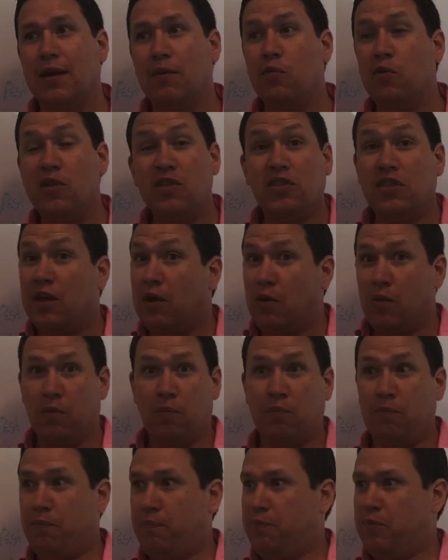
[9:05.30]
with
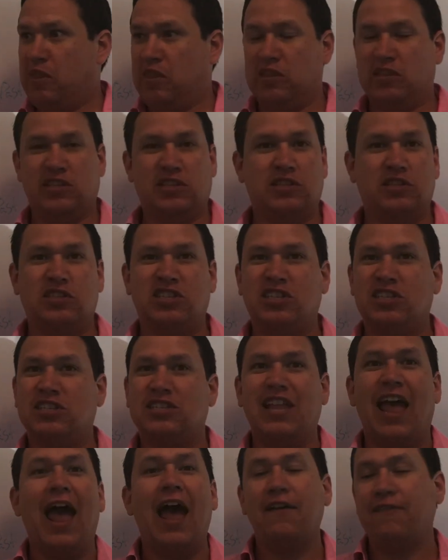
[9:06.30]

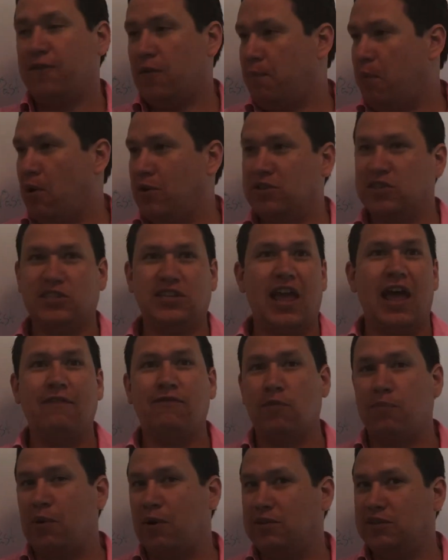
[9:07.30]
staff upon
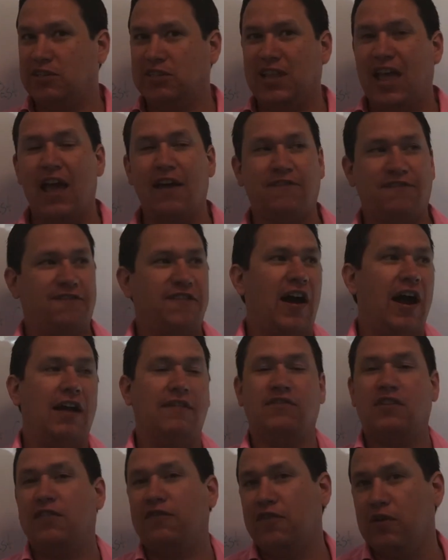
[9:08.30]
staff upon staff,
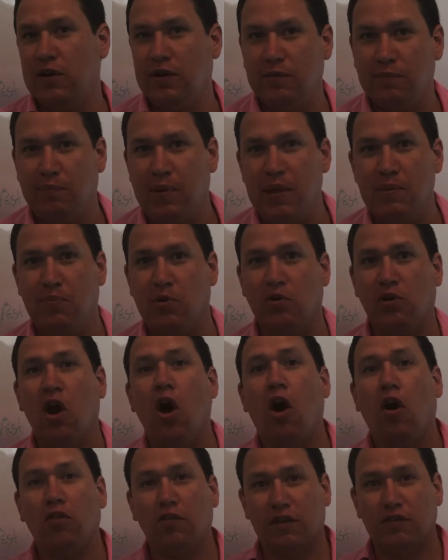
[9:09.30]
5 different people
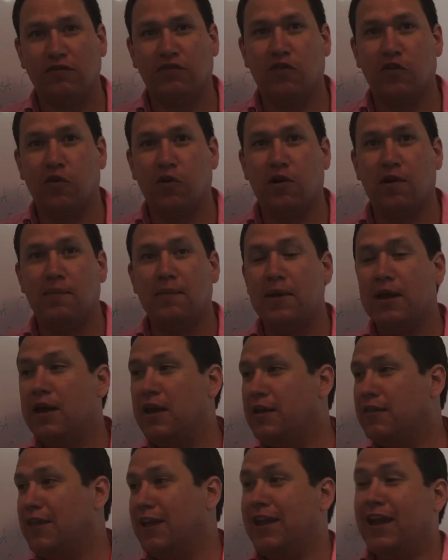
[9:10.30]
calling for them.
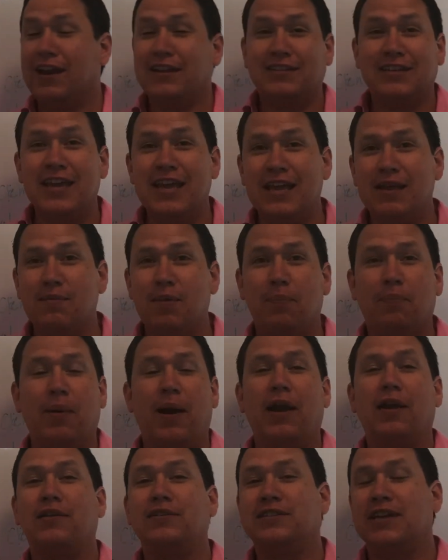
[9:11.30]
They got a team of
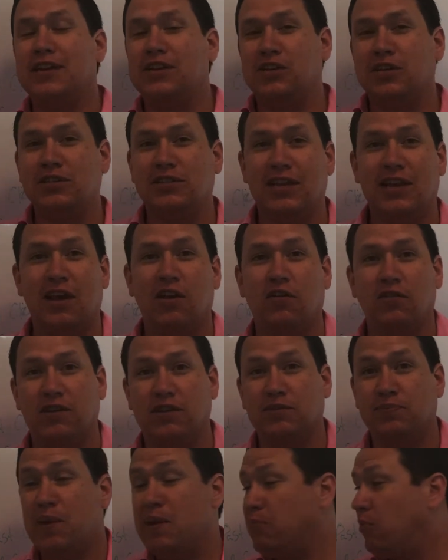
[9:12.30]
buyer's agents. They got all
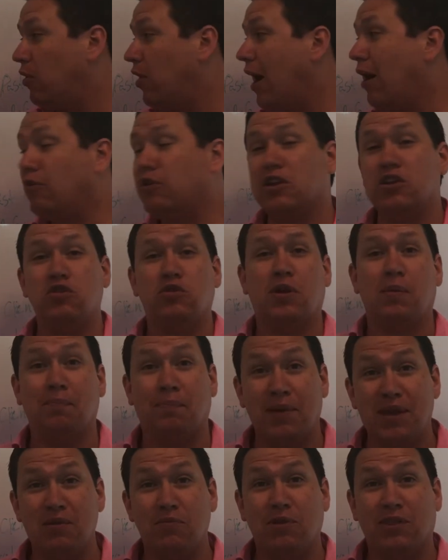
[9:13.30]
these people. How can you
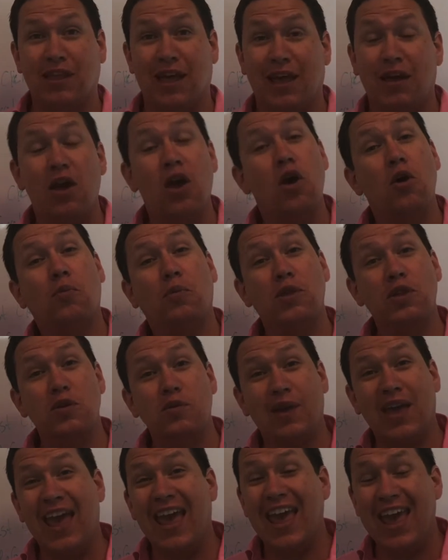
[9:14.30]
compete with that? Well,
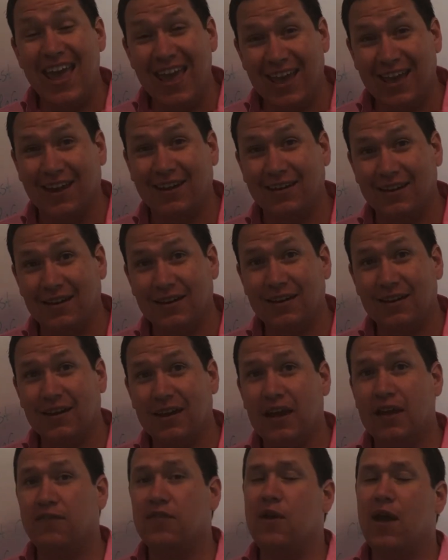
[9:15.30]
you can
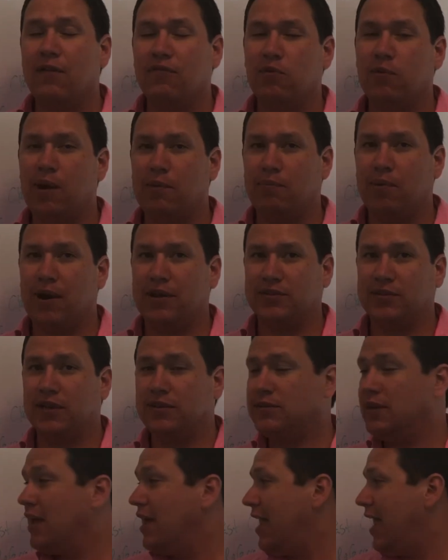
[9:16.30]
if you have the right
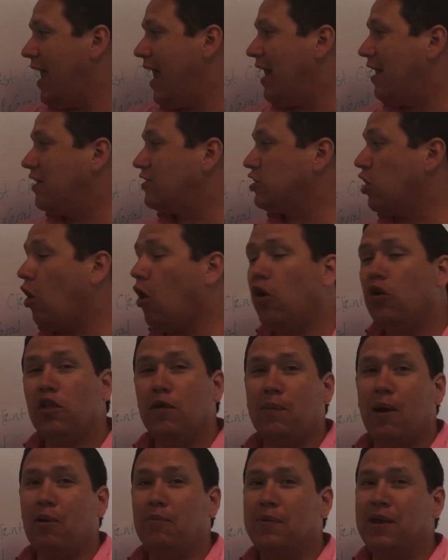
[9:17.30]
process. And it's all
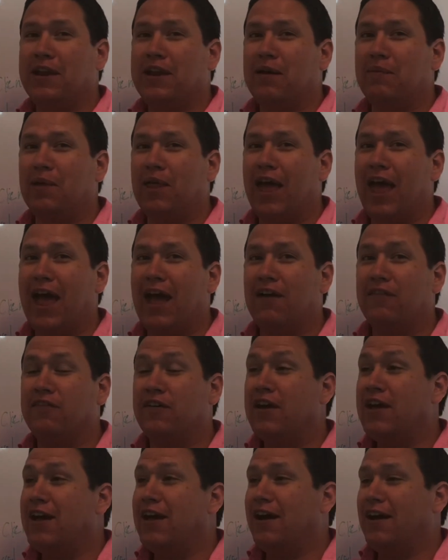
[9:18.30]
about being able to have